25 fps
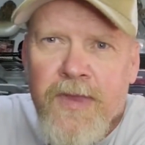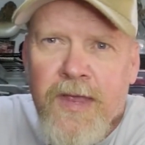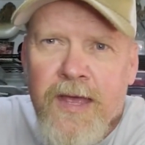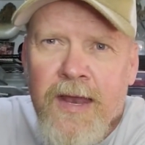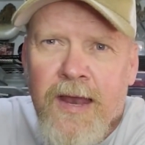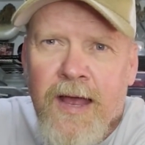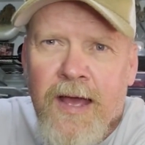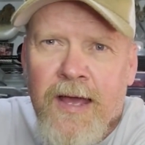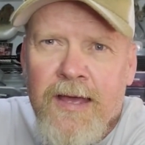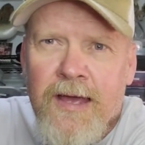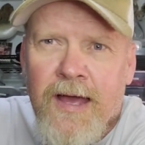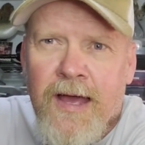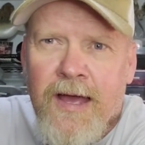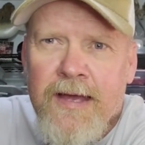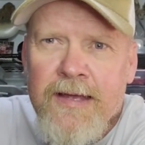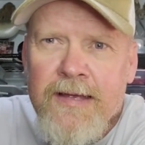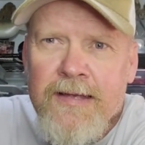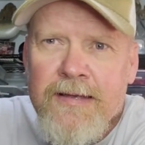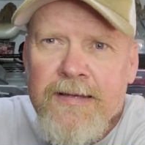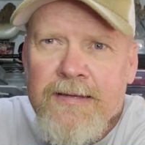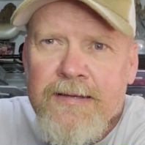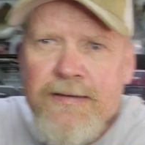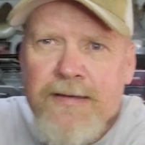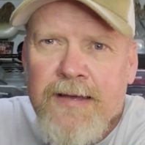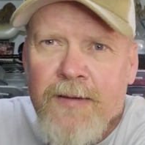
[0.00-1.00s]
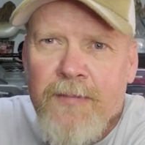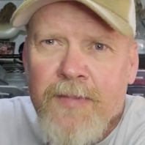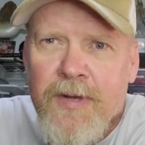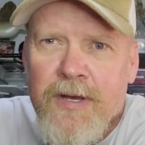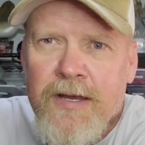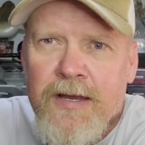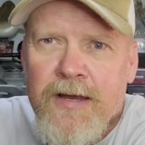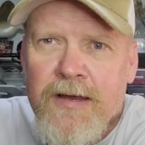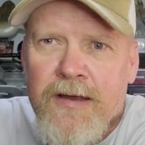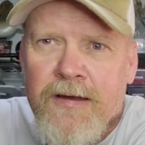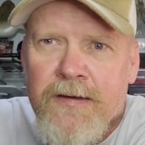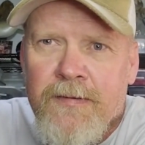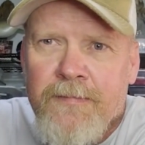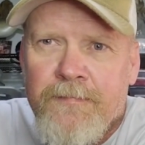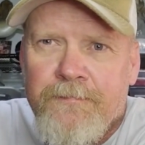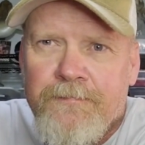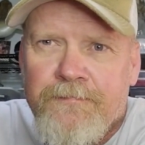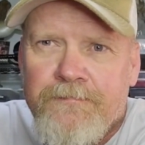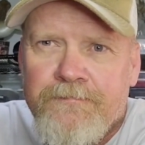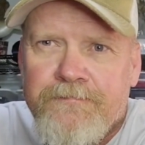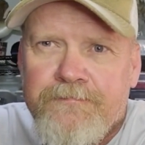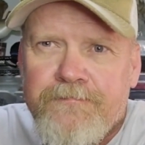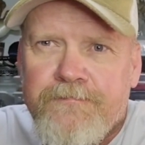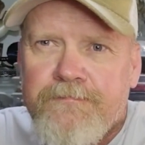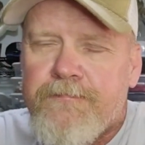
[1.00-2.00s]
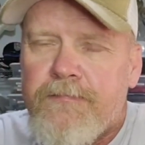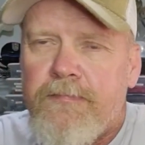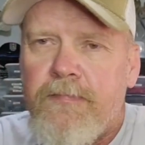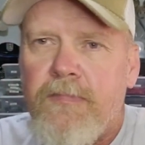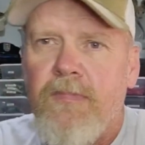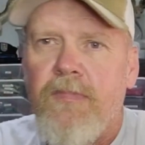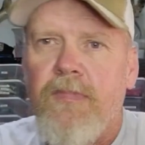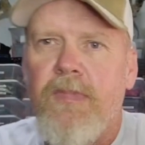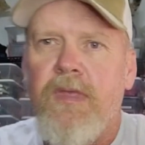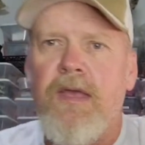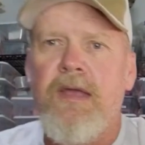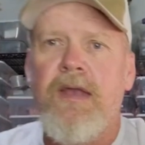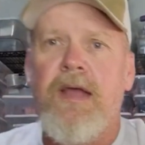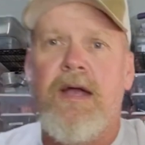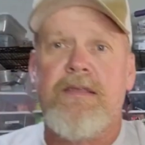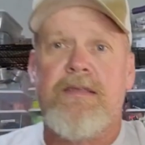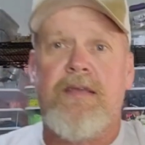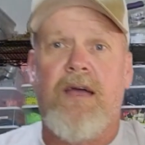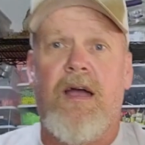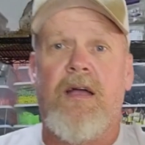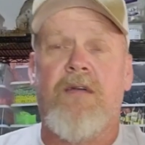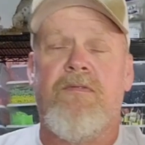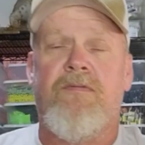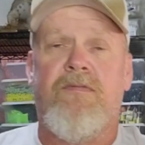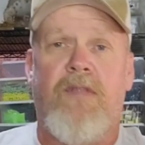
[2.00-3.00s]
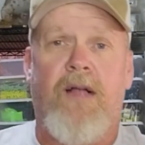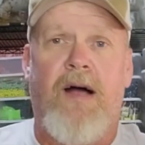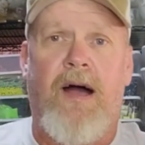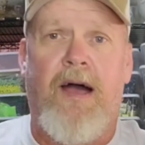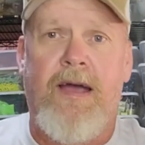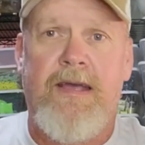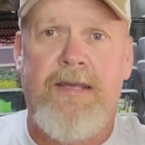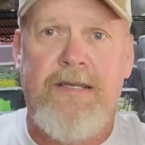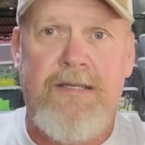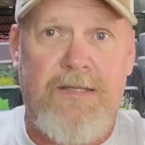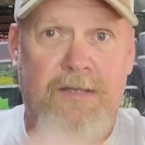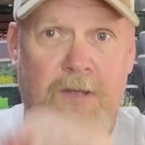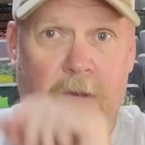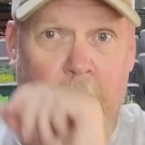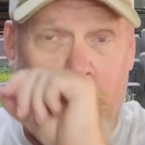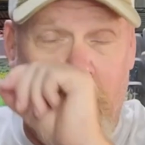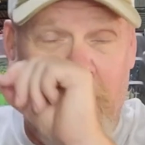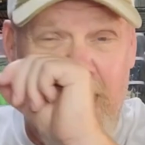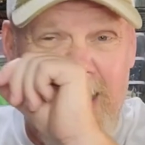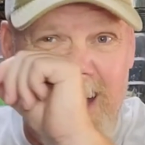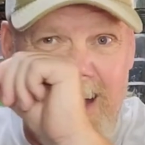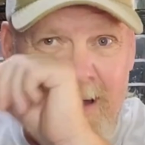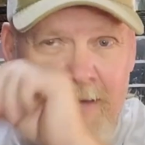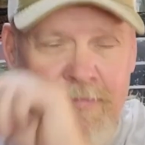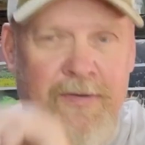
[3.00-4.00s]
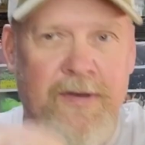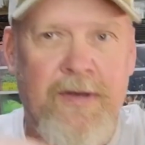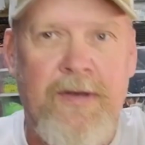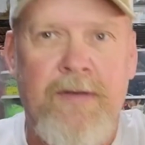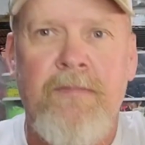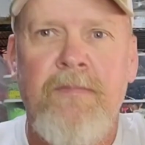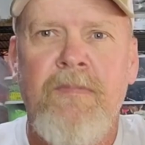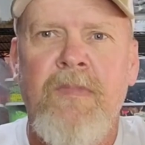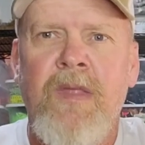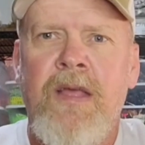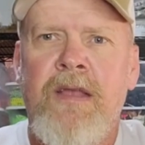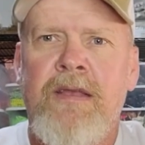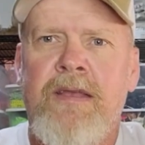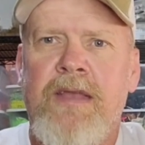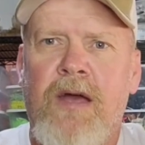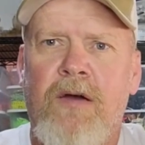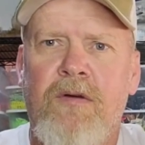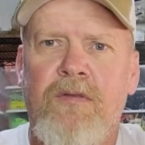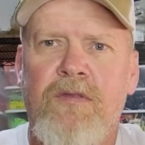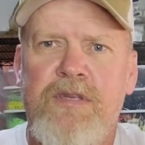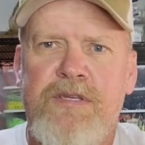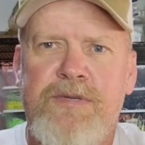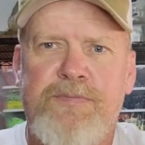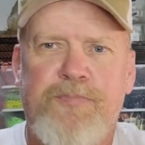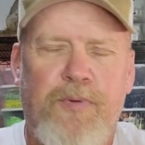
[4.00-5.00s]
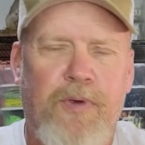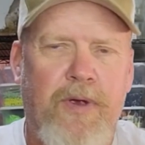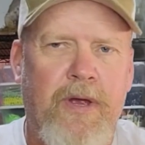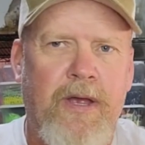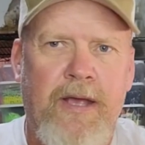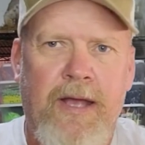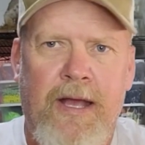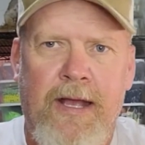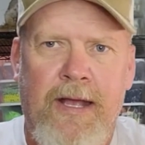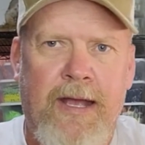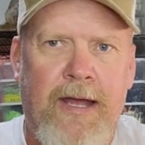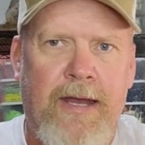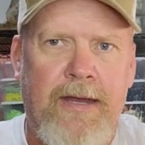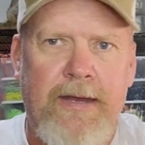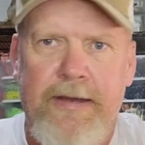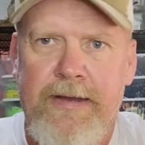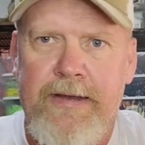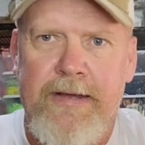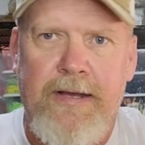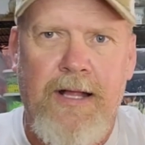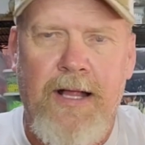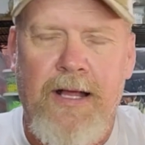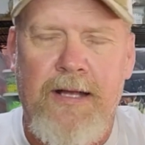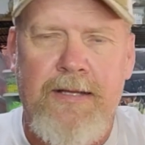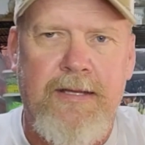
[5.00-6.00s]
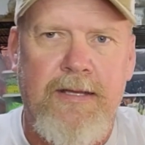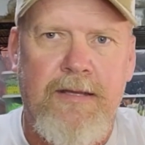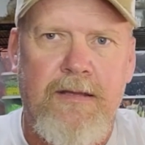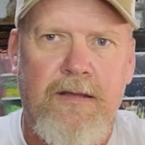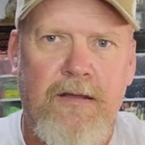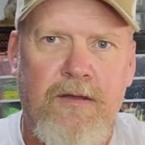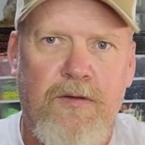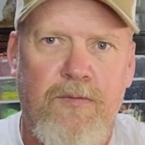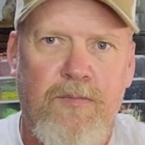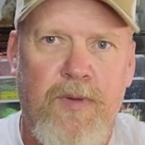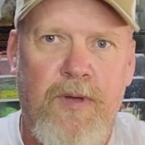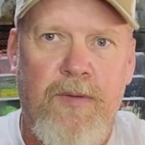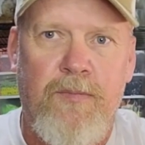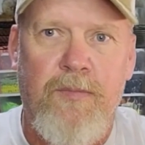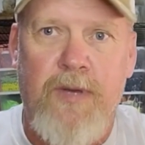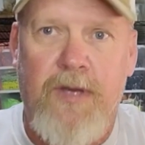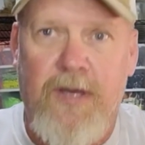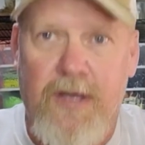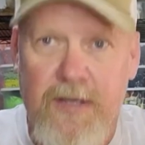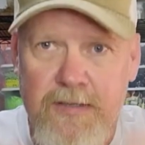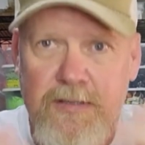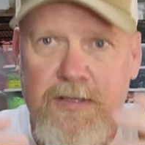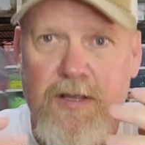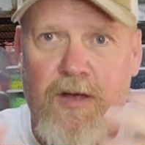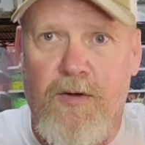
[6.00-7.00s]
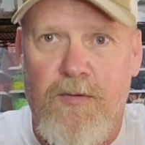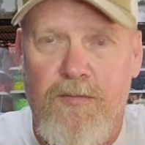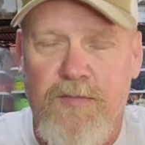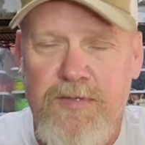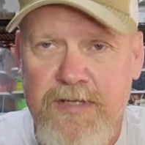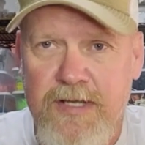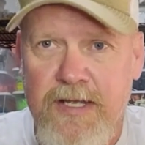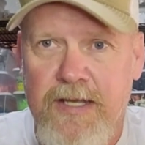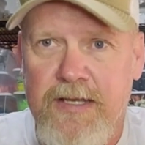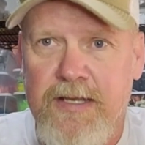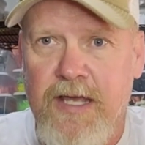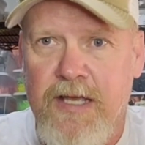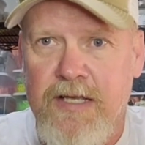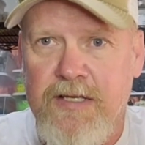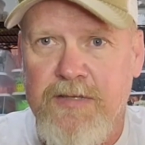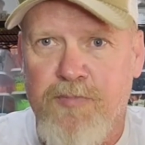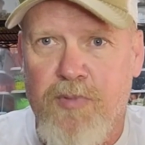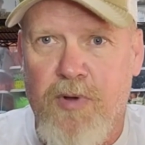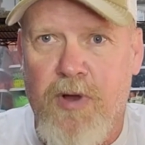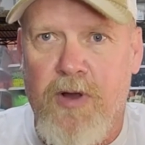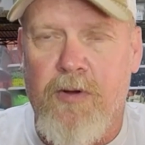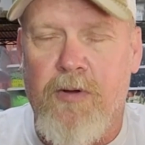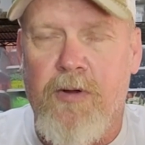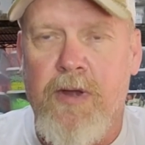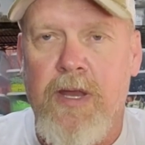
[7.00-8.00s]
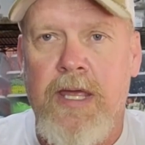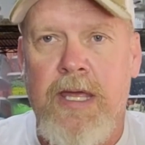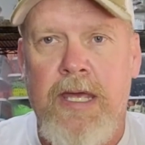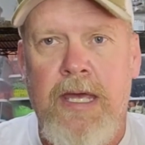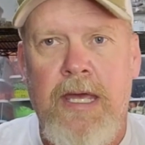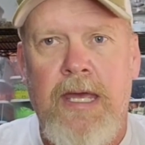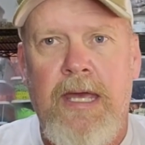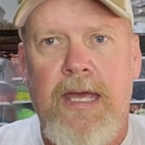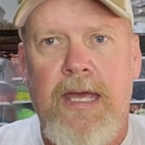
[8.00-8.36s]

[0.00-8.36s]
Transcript: And I come in here and I tie flies quite often. Now in the spring, I kind of neglect it a little bit because the homestead takes priority,